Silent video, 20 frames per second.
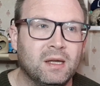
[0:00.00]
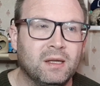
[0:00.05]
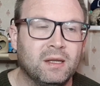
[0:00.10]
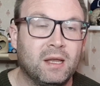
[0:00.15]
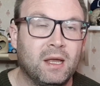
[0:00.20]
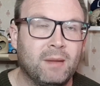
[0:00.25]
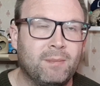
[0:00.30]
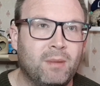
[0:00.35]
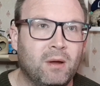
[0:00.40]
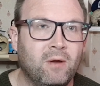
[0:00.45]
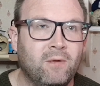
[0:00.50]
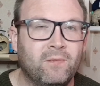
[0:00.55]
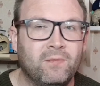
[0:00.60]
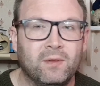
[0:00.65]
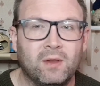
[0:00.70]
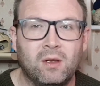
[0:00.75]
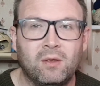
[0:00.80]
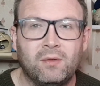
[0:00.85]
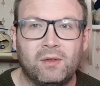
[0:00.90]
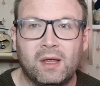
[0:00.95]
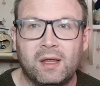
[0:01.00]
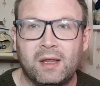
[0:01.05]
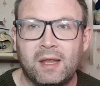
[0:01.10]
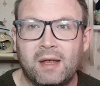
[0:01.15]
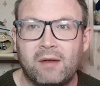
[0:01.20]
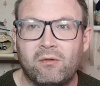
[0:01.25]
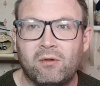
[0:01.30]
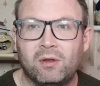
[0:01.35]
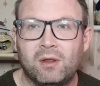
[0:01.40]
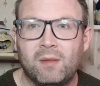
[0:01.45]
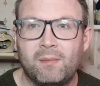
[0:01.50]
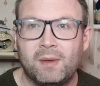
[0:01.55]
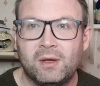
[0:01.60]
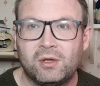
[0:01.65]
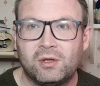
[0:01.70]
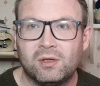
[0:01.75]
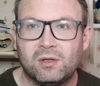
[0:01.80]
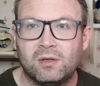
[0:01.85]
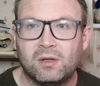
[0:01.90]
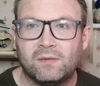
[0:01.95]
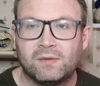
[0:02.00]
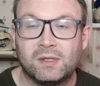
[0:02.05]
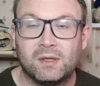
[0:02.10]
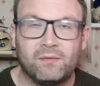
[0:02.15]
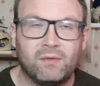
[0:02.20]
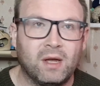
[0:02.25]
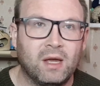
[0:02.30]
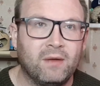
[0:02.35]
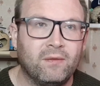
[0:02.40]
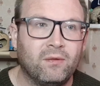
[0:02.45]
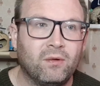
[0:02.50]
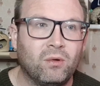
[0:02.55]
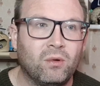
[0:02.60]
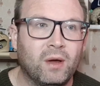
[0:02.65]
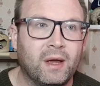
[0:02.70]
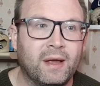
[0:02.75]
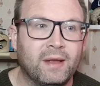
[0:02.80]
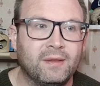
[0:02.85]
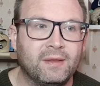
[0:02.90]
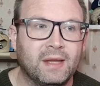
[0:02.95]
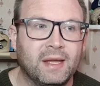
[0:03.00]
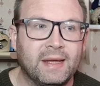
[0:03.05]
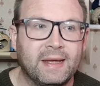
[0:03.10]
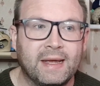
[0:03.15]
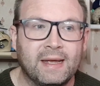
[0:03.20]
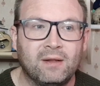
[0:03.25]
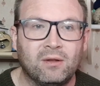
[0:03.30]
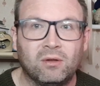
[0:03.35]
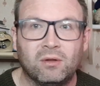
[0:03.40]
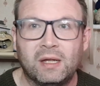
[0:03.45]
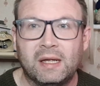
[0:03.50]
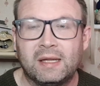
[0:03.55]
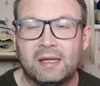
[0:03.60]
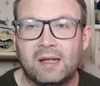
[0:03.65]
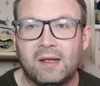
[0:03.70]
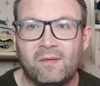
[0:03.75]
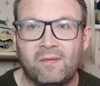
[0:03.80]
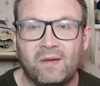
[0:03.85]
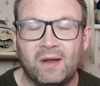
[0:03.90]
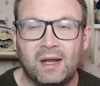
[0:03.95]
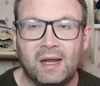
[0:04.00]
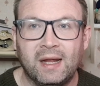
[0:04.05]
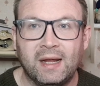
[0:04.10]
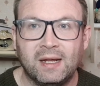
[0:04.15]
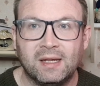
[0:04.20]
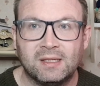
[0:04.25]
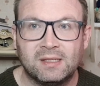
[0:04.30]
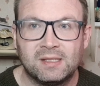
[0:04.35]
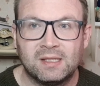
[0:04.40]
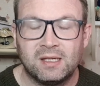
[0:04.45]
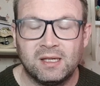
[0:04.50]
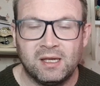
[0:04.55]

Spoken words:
they both know that they're on a mission of survival, and they cannot let their feelings,